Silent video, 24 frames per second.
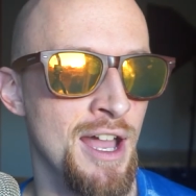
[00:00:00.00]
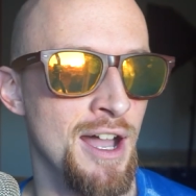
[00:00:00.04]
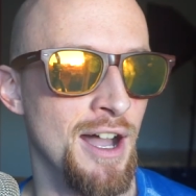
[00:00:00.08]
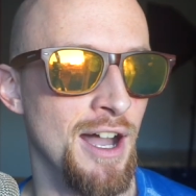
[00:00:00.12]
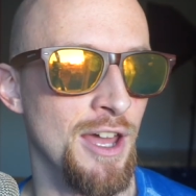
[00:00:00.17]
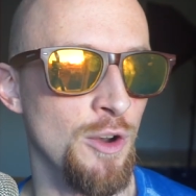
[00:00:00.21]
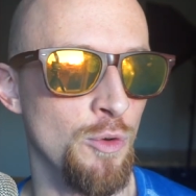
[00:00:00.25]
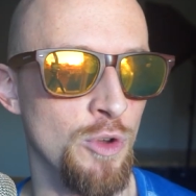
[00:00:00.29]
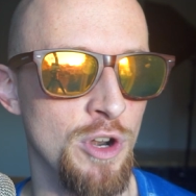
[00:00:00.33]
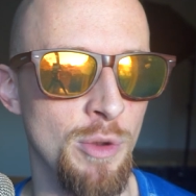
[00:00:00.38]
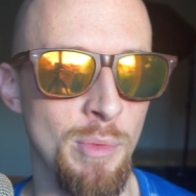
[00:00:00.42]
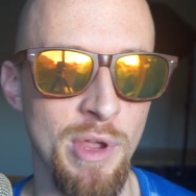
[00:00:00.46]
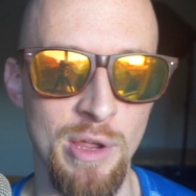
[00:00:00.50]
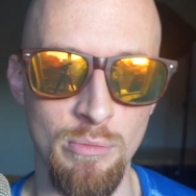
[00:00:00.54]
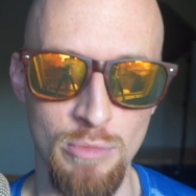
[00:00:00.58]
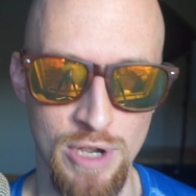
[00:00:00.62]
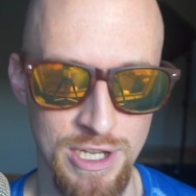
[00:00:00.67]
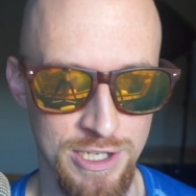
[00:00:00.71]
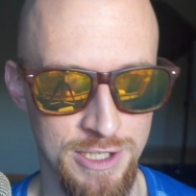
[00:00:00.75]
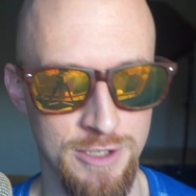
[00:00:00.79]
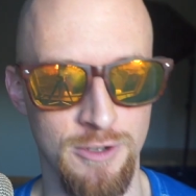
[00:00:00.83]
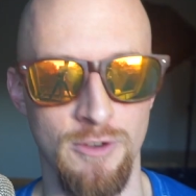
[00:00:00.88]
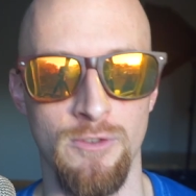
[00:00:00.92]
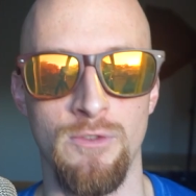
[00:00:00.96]
I don't want to make
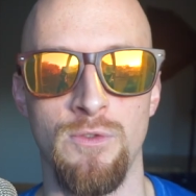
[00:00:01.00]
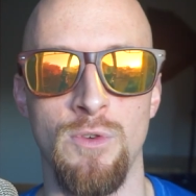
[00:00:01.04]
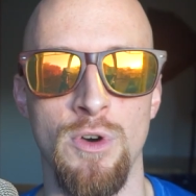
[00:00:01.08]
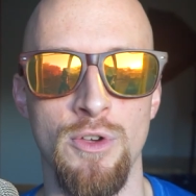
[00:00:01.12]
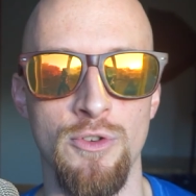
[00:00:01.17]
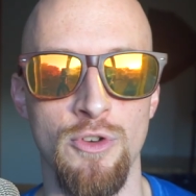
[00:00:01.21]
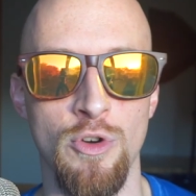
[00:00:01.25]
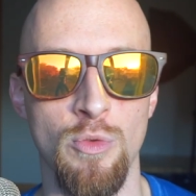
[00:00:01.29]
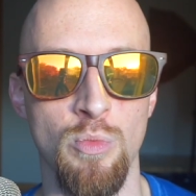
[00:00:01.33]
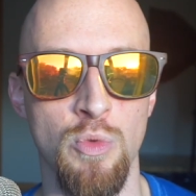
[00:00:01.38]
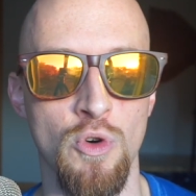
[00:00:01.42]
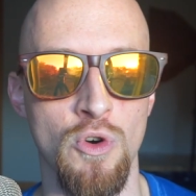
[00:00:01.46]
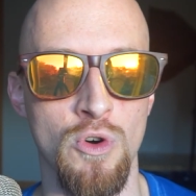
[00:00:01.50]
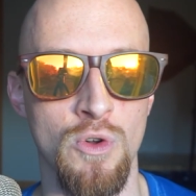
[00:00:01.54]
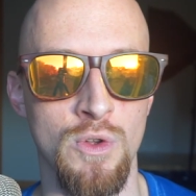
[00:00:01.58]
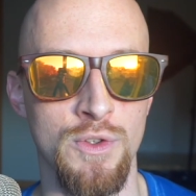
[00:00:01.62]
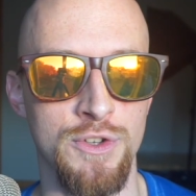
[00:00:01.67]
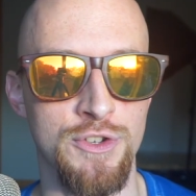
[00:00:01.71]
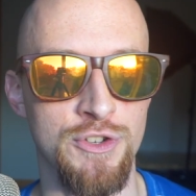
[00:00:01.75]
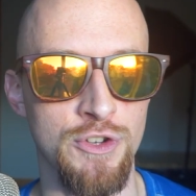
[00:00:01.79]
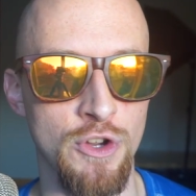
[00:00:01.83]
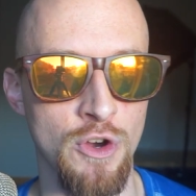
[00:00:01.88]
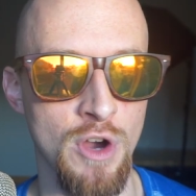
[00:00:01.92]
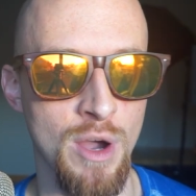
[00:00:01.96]
myself vulnerable.
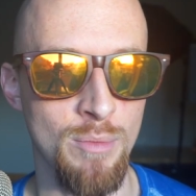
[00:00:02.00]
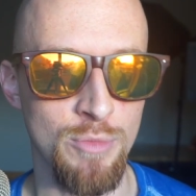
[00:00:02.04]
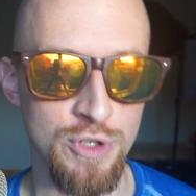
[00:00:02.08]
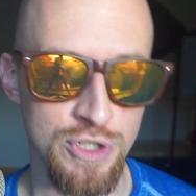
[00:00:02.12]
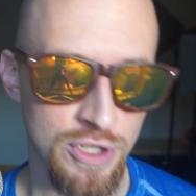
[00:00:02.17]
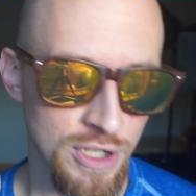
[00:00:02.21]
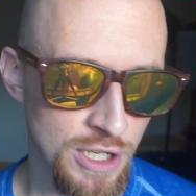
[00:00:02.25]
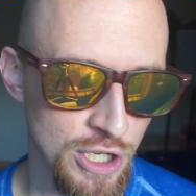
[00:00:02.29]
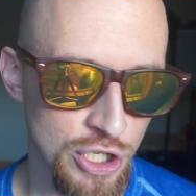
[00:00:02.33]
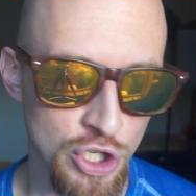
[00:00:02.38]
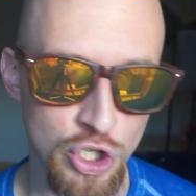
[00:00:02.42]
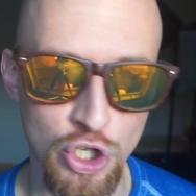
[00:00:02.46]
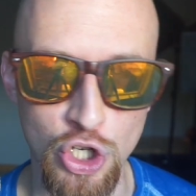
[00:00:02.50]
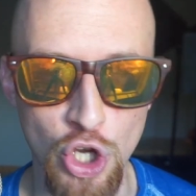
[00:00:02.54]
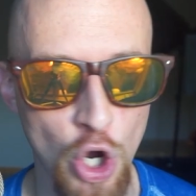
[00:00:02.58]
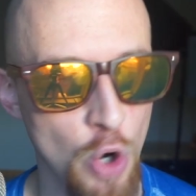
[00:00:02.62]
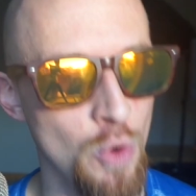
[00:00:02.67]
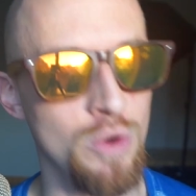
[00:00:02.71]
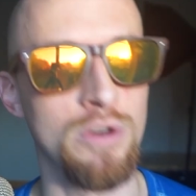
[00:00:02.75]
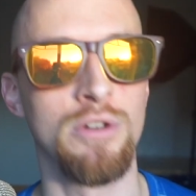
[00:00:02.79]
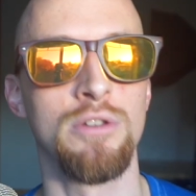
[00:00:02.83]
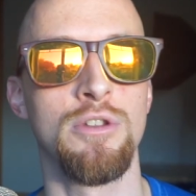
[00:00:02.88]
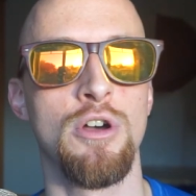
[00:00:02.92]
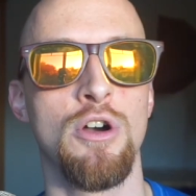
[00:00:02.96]
So I'm just going to
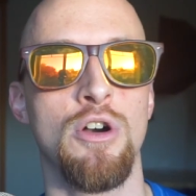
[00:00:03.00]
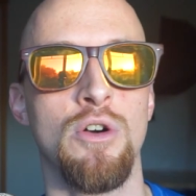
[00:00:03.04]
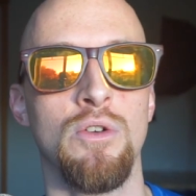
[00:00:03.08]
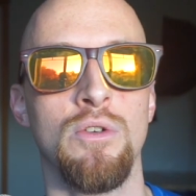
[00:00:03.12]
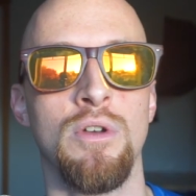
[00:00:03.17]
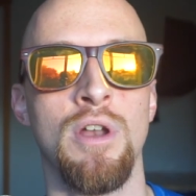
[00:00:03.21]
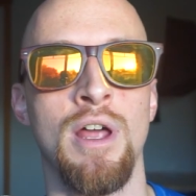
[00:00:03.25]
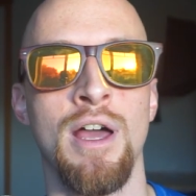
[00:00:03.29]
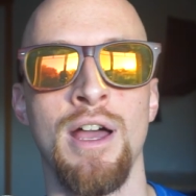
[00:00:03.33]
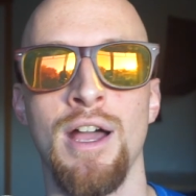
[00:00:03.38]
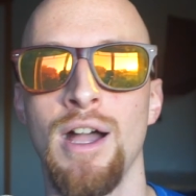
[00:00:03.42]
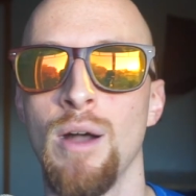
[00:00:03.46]
go it alone.